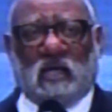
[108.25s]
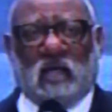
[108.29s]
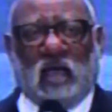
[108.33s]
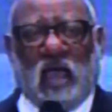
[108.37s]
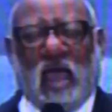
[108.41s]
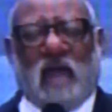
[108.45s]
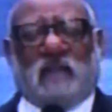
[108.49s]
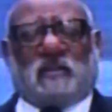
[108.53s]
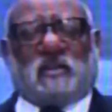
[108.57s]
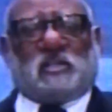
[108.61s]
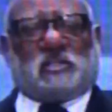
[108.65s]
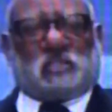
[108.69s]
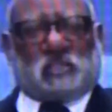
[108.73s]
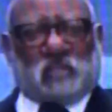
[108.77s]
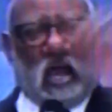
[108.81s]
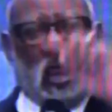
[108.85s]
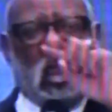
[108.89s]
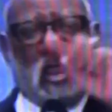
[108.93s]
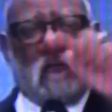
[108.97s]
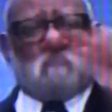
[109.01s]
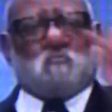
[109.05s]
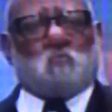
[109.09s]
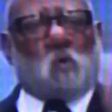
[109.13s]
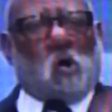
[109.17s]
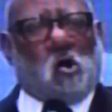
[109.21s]
And the
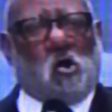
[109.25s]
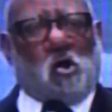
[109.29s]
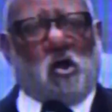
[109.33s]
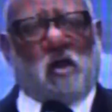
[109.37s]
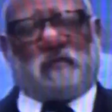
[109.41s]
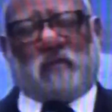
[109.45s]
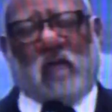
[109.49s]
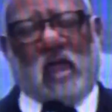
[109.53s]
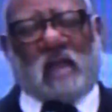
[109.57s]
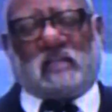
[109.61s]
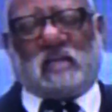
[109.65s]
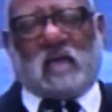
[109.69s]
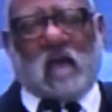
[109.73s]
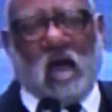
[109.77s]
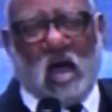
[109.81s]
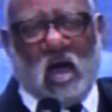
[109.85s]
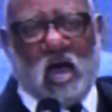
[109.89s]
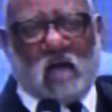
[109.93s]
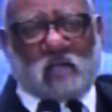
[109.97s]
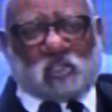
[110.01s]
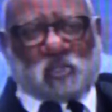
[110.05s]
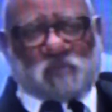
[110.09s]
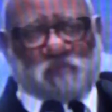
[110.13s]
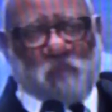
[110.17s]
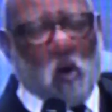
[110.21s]
same word that
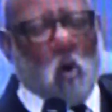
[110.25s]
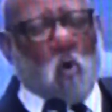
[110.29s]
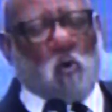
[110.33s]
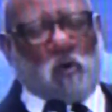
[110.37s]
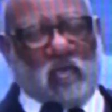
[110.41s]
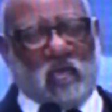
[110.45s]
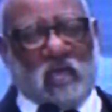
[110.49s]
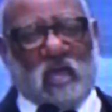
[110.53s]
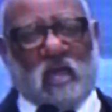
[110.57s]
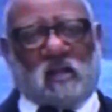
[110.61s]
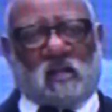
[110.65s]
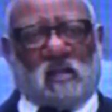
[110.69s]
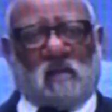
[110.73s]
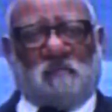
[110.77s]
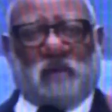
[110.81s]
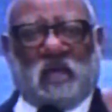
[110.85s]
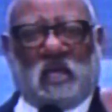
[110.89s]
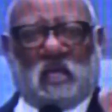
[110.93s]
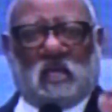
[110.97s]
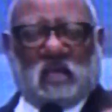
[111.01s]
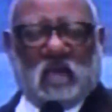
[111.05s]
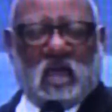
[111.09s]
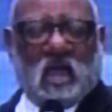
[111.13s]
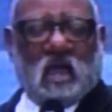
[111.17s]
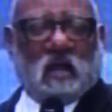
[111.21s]
God spoke in the
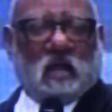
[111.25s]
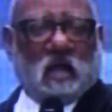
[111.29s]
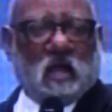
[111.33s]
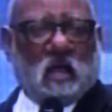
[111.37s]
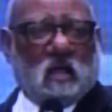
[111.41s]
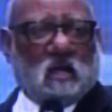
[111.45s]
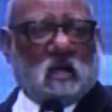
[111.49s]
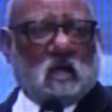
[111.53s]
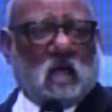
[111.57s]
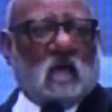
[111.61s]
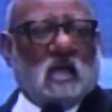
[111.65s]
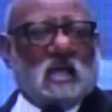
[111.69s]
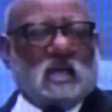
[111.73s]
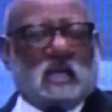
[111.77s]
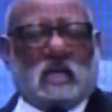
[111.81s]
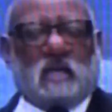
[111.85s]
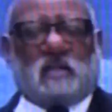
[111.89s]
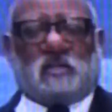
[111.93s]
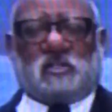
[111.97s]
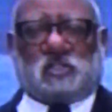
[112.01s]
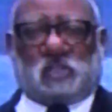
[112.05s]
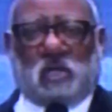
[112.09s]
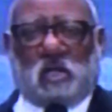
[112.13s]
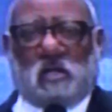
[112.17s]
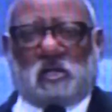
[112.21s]
beginning
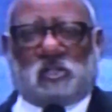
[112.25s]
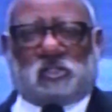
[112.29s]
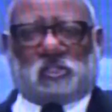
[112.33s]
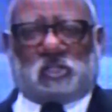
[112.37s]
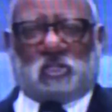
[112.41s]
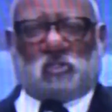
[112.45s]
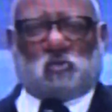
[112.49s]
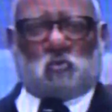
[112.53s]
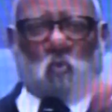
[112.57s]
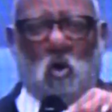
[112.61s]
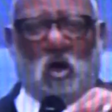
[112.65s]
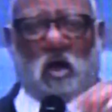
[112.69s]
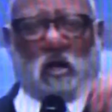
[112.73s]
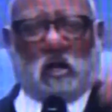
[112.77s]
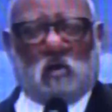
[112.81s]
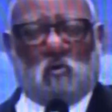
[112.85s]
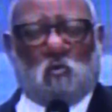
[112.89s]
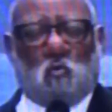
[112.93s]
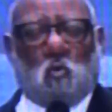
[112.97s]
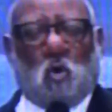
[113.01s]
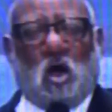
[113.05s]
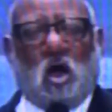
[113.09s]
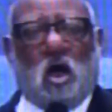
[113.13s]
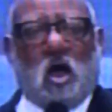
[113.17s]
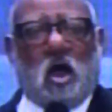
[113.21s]
in Genesis
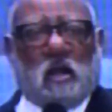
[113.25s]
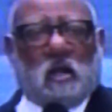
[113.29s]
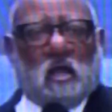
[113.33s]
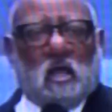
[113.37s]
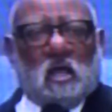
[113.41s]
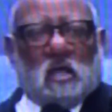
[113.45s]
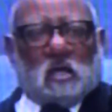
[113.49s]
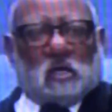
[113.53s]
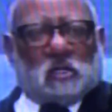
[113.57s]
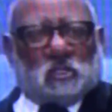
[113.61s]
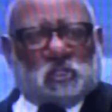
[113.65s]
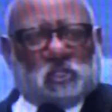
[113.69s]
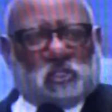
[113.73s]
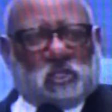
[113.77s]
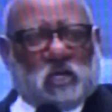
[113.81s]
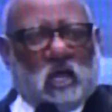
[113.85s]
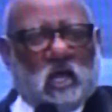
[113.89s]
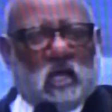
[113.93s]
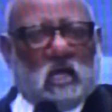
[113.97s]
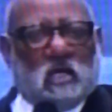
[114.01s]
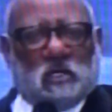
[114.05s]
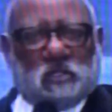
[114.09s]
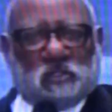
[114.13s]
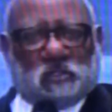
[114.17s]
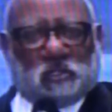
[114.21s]
1:1,
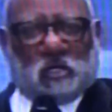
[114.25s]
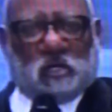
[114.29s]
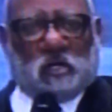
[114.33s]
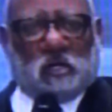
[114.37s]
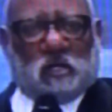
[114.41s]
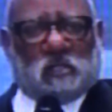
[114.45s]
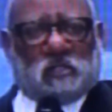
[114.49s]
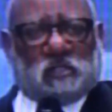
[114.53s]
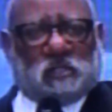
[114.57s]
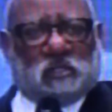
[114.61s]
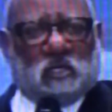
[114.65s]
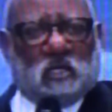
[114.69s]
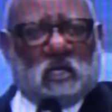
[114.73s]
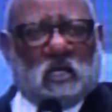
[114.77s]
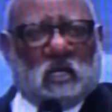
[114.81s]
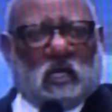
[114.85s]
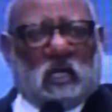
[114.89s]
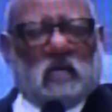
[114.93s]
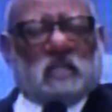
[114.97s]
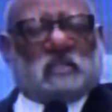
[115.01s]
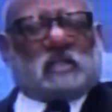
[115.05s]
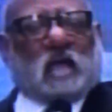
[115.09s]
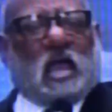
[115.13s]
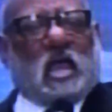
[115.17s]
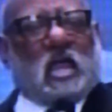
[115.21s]
Jesus
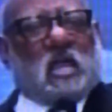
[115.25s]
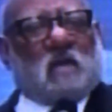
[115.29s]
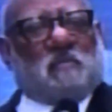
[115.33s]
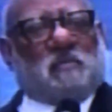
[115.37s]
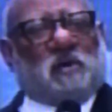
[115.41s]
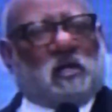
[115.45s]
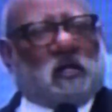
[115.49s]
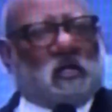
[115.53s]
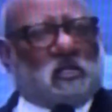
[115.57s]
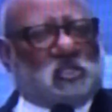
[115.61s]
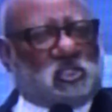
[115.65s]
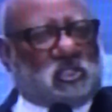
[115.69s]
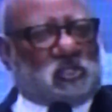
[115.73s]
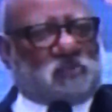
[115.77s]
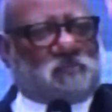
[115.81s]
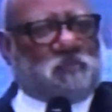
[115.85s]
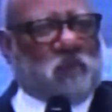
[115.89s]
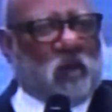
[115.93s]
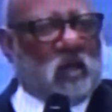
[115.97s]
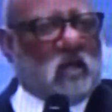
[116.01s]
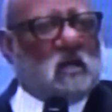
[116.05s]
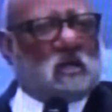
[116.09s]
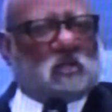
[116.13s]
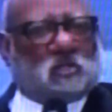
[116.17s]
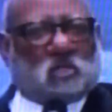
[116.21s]
is able to
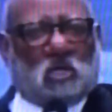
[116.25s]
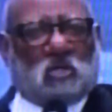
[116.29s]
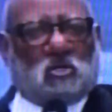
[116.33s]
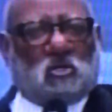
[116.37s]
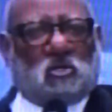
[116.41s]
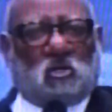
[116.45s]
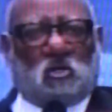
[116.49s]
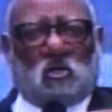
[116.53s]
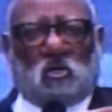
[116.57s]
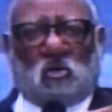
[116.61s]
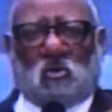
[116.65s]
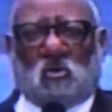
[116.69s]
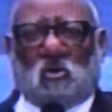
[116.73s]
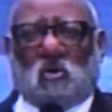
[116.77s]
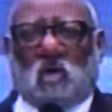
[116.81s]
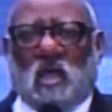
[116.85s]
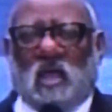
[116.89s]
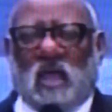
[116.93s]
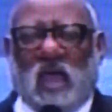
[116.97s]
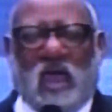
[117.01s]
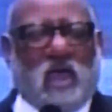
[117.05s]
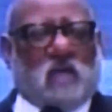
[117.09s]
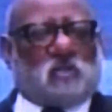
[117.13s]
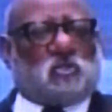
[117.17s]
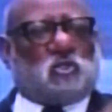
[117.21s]
speak to you
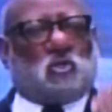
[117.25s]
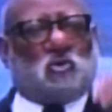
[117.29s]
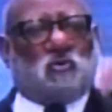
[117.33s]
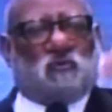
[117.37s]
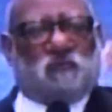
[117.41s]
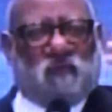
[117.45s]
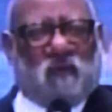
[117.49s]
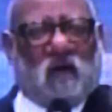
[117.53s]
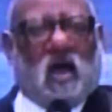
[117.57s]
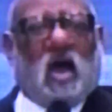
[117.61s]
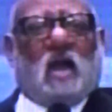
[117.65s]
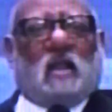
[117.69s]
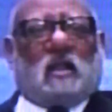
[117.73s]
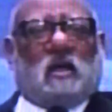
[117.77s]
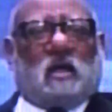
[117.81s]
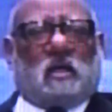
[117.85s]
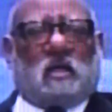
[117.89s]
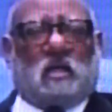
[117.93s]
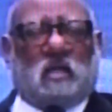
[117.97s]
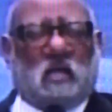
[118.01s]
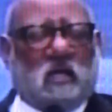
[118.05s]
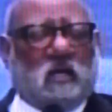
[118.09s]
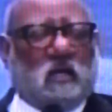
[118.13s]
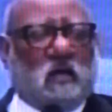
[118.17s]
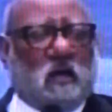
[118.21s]
as you follow
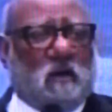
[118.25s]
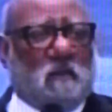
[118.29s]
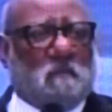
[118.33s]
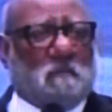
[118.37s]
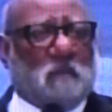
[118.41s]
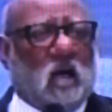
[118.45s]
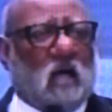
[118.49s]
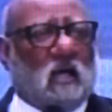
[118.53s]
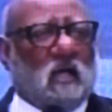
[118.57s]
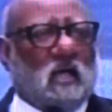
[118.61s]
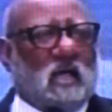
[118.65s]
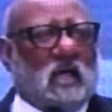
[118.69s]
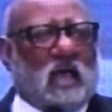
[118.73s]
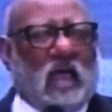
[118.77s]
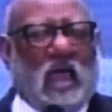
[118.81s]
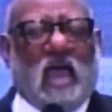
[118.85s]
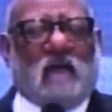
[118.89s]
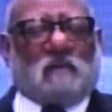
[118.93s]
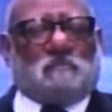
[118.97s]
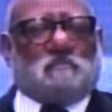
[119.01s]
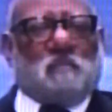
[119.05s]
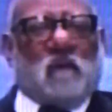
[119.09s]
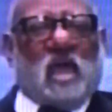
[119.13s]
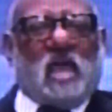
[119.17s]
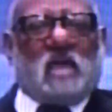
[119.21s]
him
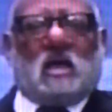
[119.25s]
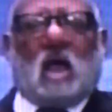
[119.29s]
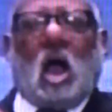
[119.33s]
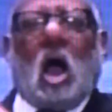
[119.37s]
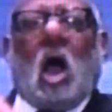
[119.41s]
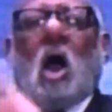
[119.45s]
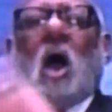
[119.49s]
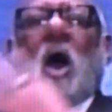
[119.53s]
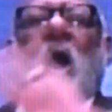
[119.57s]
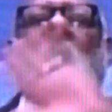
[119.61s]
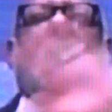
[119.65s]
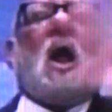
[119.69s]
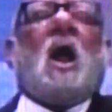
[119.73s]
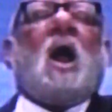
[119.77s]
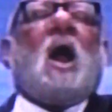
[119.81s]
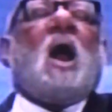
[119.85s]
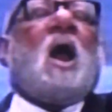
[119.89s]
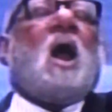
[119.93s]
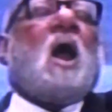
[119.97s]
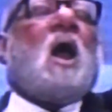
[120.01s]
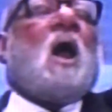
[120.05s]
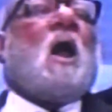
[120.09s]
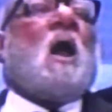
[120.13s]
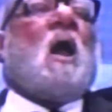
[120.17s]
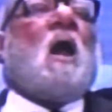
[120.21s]
and make
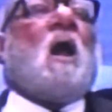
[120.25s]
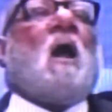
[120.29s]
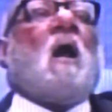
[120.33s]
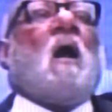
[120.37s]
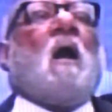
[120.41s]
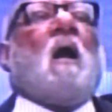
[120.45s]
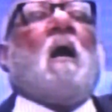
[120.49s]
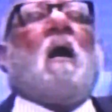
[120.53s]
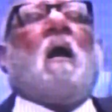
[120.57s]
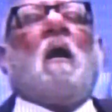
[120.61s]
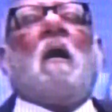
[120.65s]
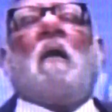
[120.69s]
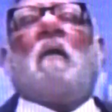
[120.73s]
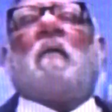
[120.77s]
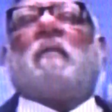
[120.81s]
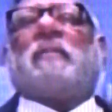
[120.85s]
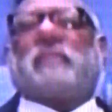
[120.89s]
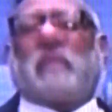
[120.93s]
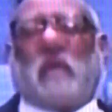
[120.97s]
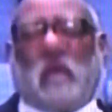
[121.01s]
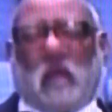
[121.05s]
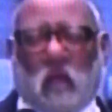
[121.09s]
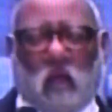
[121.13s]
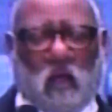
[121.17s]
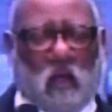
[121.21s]
all
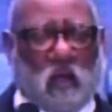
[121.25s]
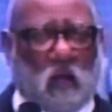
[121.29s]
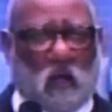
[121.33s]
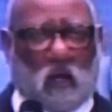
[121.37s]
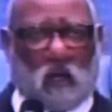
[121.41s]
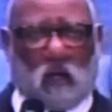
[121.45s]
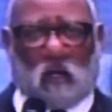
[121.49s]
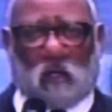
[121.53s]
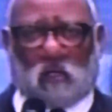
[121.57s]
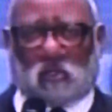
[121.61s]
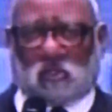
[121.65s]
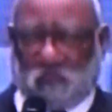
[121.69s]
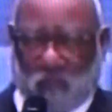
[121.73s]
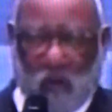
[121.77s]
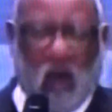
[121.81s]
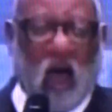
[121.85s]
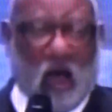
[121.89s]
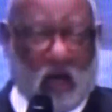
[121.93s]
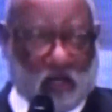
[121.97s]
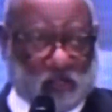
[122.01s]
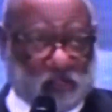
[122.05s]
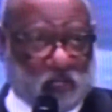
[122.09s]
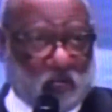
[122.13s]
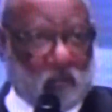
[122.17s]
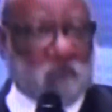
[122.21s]
things
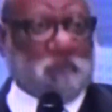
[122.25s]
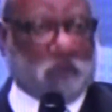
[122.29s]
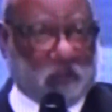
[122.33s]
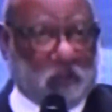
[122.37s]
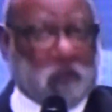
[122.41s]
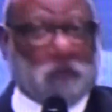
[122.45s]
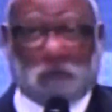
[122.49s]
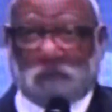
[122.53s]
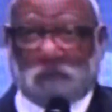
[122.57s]
possible.